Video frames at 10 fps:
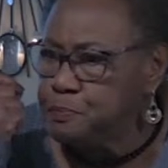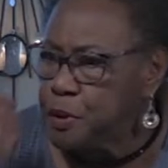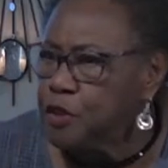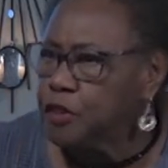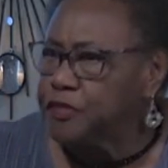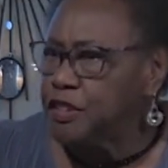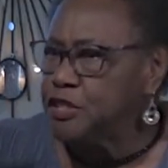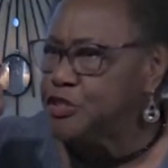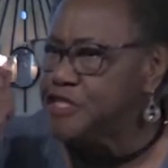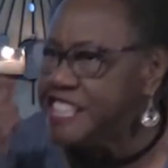beautiful
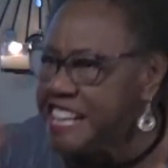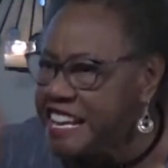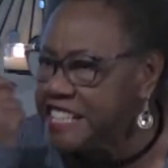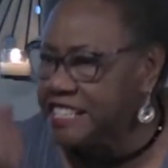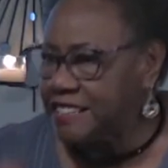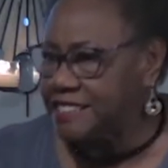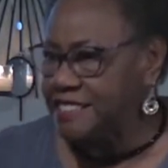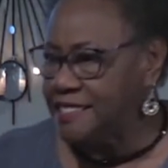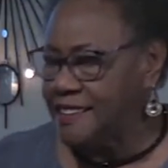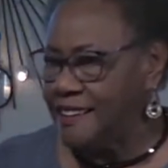
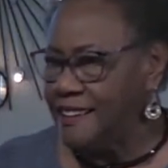uniqueness.